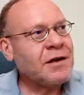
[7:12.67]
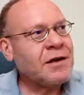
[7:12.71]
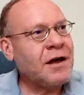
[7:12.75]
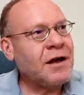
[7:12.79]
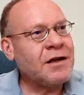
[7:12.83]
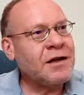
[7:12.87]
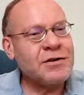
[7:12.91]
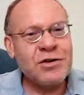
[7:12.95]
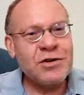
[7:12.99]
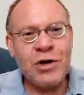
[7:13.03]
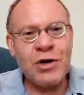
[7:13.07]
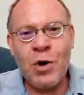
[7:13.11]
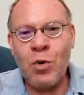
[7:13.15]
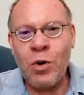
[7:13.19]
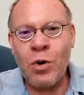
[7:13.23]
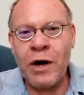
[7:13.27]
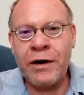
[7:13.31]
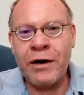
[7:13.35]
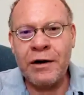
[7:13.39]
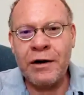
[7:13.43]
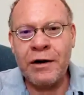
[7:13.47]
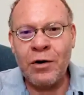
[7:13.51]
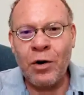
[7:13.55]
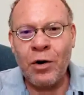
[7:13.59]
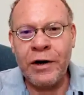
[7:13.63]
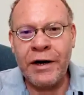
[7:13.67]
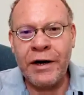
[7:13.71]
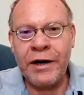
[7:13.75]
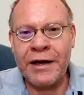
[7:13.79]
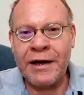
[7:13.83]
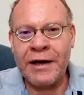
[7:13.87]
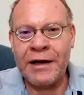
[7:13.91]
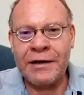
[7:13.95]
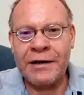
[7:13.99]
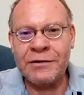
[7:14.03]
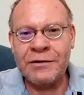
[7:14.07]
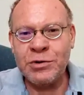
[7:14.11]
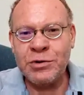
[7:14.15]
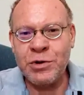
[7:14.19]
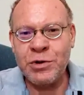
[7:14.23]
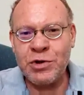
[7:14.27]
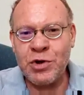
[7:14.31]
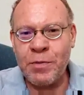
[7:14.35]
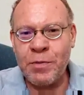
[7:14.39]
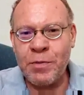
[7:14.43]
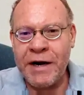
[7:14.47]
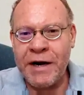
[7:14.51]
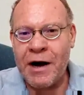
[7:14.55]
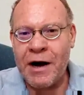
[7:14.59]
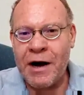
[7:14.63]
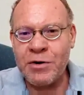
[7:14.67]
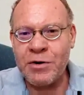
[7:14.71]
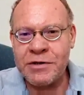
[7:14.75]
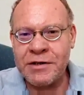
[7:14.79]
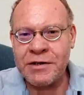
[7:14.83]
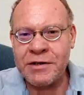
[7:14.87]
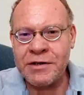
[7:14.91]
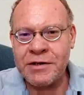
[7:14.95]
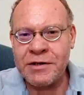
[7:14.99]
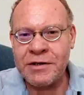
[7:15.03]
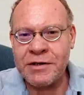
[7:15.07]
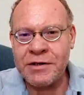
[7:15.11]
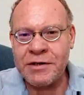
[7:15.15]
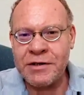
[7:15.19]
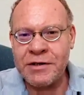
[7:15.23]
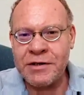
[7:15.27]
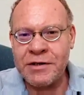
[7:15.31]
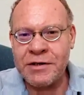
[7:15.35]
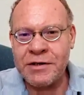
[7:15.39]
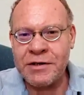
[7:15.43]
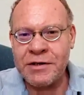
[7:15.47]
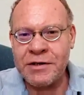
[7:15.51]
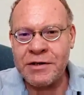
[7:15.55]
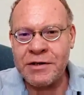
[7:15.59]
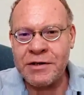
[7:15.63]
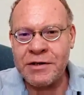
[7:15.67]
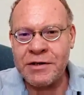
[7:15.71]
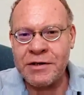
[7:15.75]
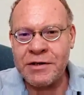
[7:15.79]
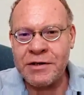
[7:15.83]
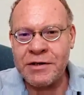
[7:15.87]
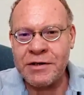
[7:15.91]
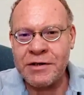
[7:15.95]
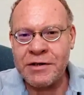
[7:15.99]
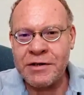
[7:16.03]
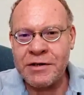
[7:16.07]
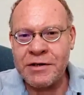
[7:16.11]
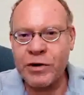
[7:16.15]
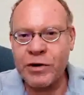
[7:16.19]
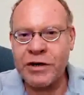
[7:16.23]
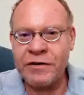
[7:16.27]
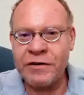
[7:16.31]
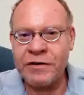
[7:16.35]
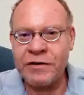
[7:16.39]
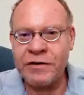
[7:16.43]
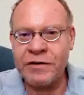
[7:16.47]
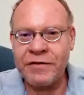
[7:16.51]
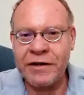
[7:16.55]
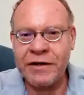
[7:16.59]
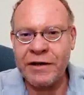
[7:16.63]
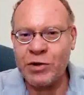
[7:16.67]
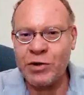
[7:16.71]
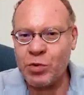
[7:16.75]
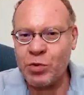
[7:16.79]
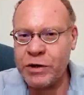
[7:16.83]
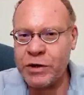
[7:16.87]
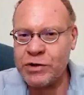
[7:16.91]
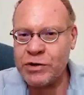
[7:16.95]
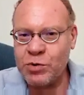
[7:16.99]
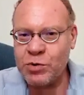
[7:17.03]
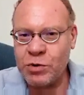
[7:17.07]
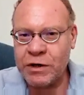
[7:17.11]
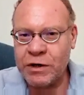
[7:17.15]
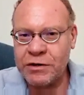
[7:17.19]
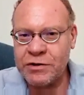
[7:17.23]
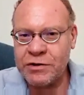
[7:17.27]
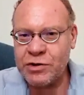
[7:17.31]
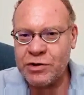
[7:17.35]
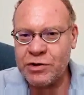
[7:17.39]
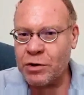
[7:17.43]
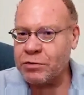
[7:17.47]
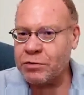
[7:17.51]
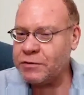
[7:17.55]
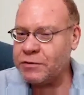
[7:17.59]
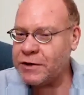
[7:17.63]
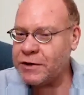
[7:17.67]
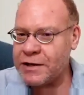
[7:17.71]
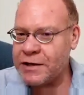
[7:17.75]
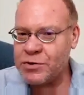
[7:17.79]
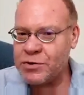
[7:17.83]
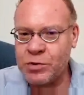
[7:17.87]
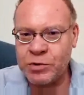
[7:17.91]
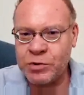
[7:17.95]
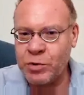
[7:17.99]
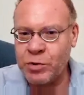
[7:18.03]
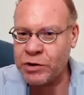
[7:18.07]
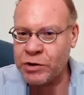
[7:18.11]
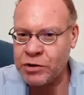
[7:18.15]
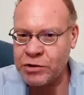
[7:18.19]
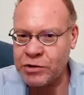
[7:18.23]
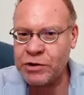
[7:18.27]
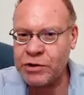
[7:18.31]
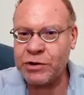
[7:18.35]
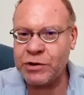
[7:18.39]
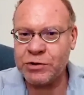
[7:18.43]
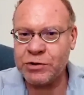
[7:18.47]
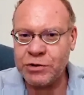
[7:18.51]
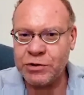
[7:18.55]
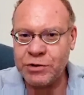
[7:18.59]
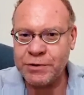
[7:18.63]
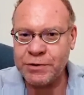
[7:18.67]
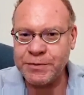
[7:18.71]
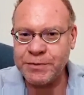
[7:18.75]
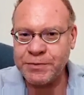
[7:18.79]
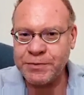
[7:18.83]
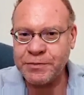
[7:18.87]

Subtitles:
And so one only can do so many hours a day, and at the end of the day, it's a more convenient way to work. So that's what we continue to do.